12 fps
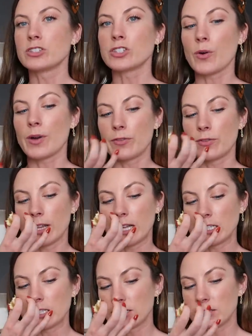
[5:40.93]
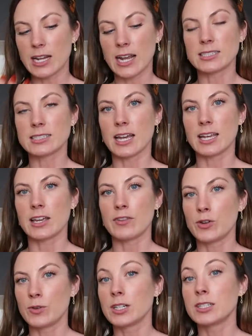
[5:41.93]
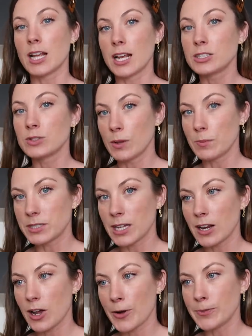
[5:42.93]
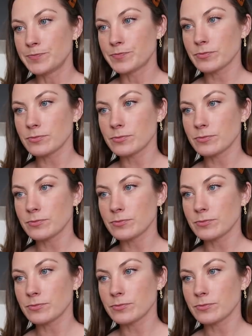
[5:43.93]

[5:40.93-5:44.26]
So it really just tastes like if you were to take sweet potato